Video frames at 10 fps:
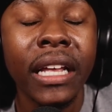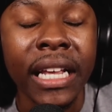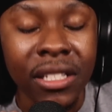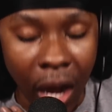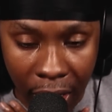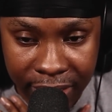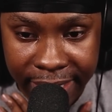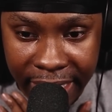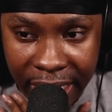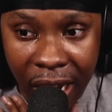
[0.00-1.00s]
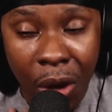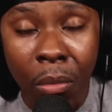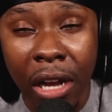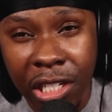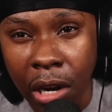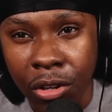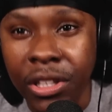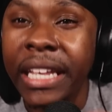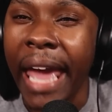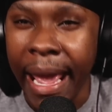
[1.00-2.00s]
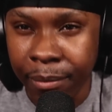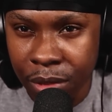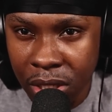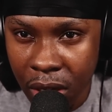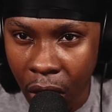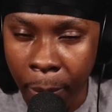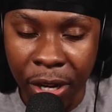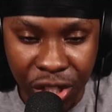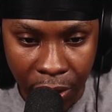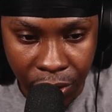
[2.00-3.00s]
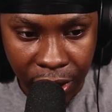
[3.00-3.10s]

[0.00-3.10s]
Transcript: is utterly my childhood. The games are my childhood,